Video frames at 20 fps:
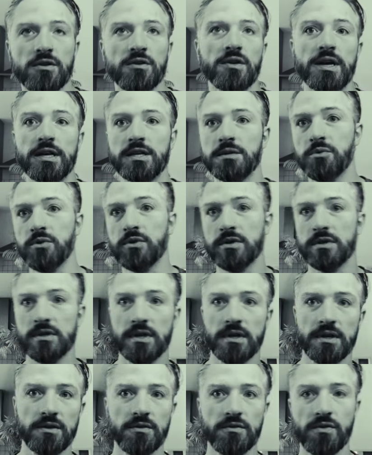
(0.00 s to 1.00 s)
export
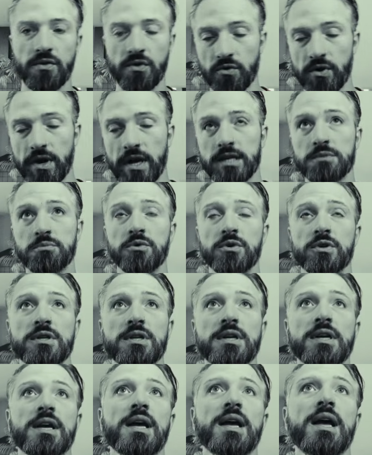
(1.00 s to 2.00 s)
through
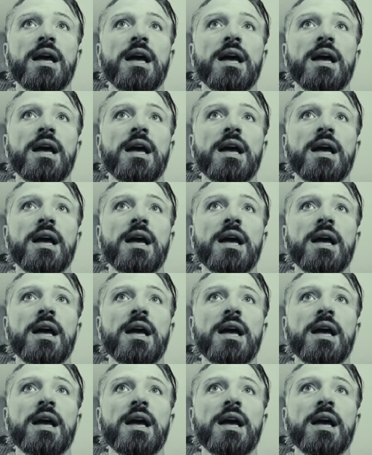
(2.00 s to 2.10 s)
exporting.